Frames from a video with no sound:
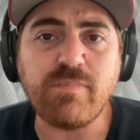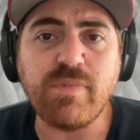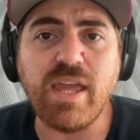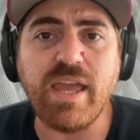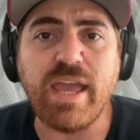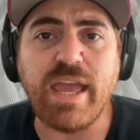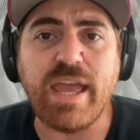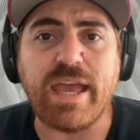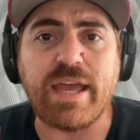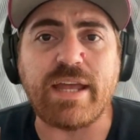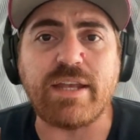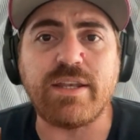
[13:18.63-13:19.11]

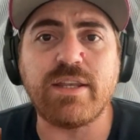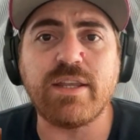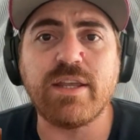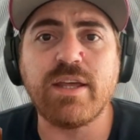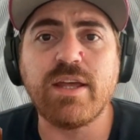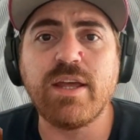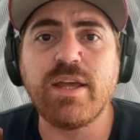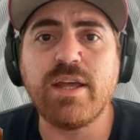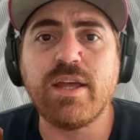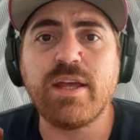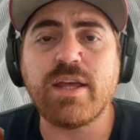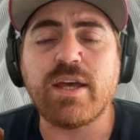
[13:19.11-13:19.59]
And,
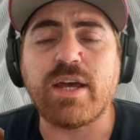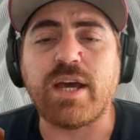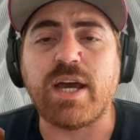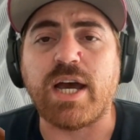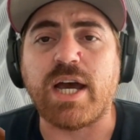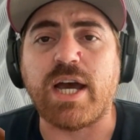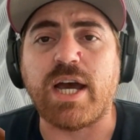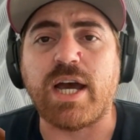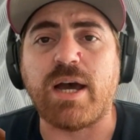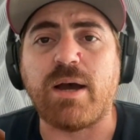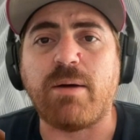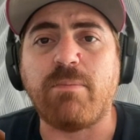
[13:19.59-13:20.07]

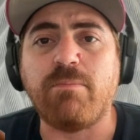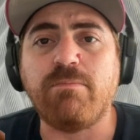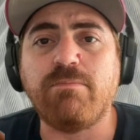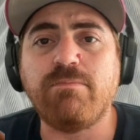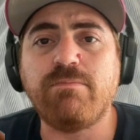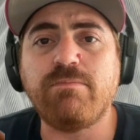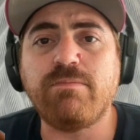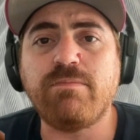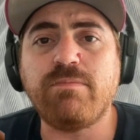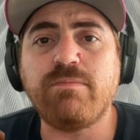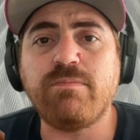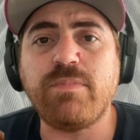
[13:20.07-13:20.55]

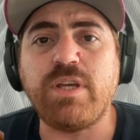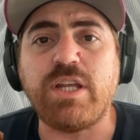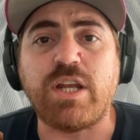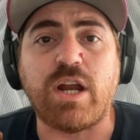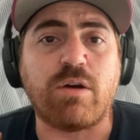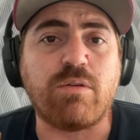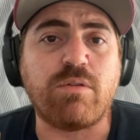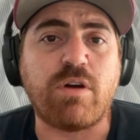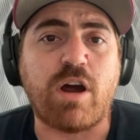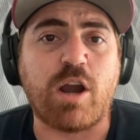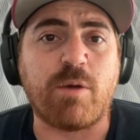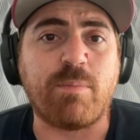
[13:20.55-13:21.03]

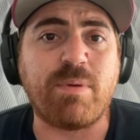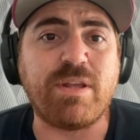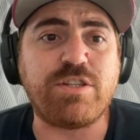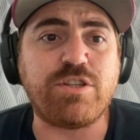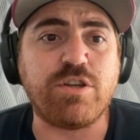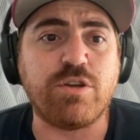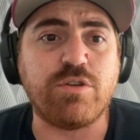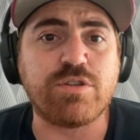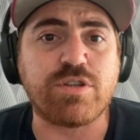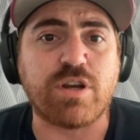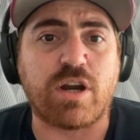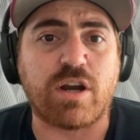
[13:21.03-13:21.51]

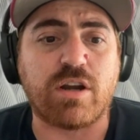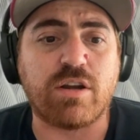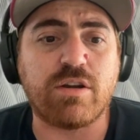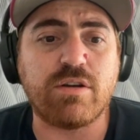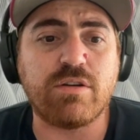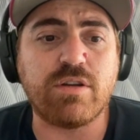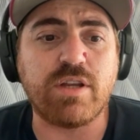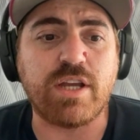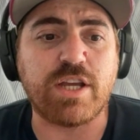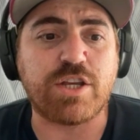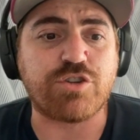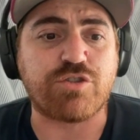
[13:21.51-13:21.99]
RB2s are
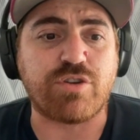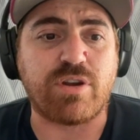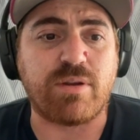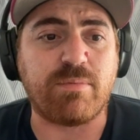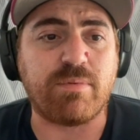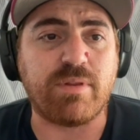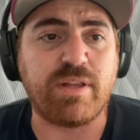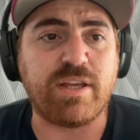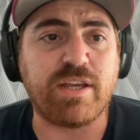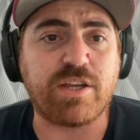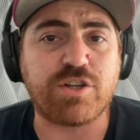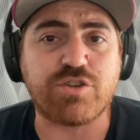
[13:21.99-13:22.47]

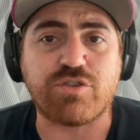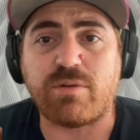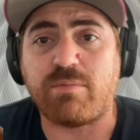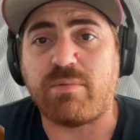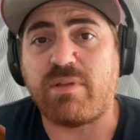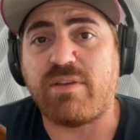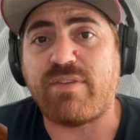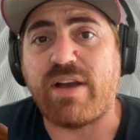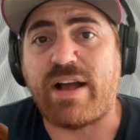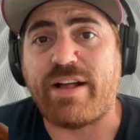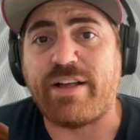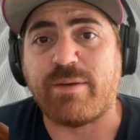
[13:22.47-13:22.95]
extremely,
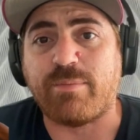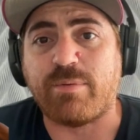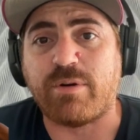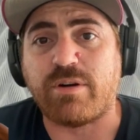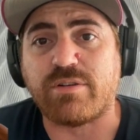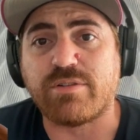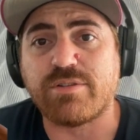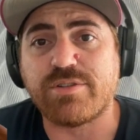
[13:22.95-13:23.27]
extremely valuable.